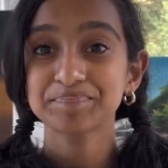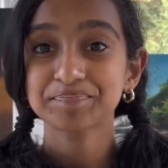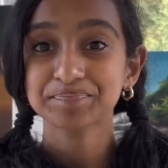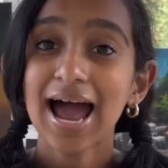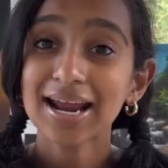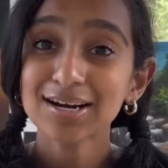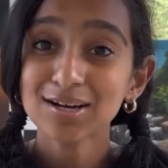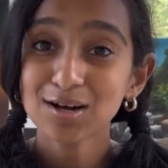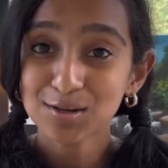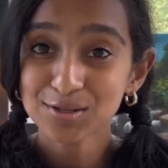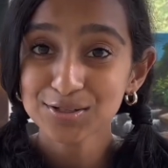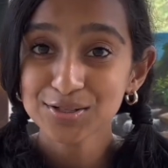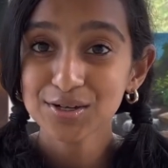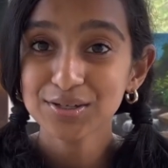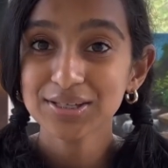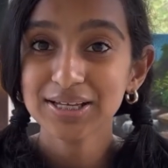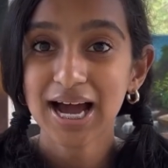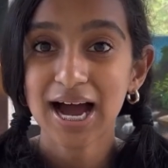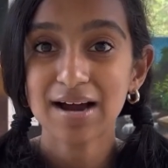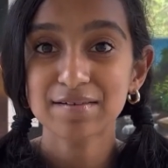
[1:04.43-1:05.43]
And also
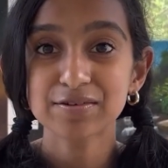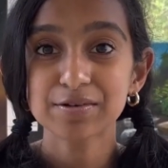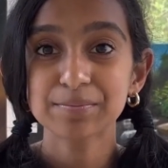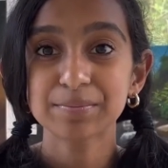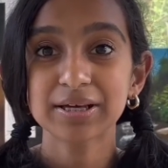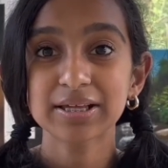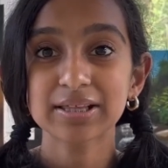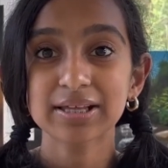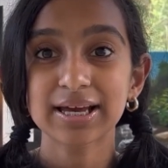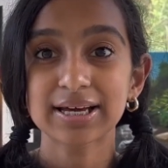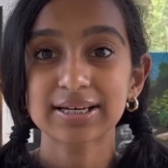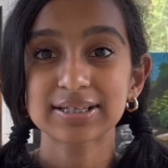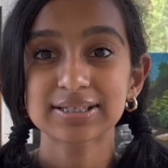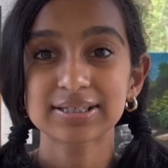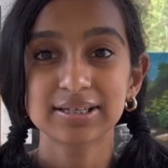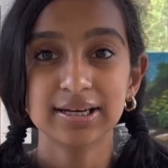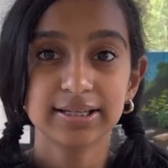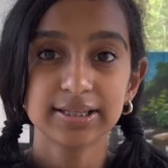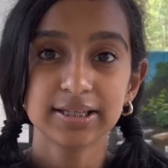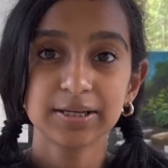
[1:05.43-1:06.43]
they have to be like
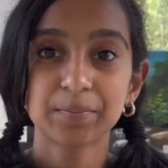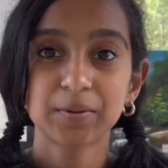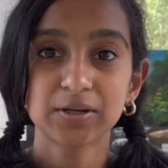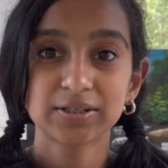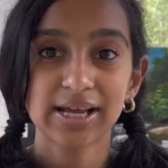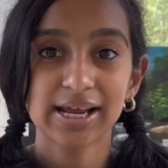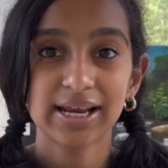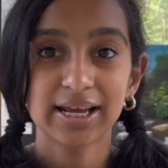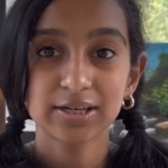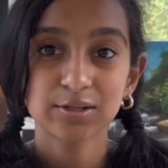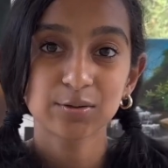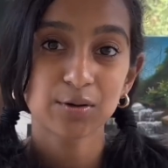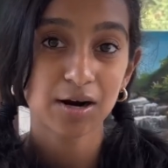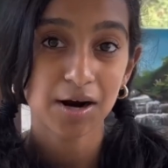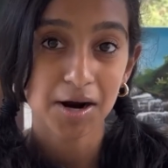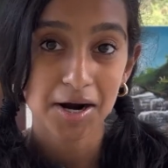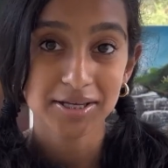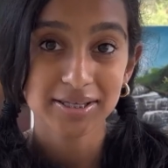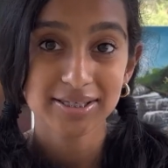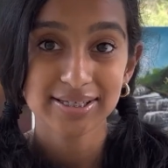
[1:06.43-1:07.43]
slightly pertaining to our
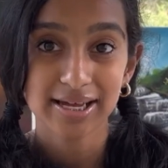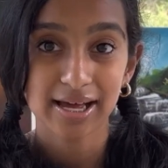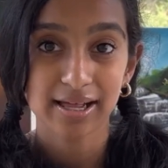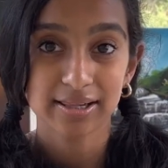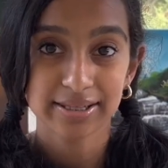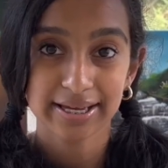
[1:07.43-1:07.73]
art style.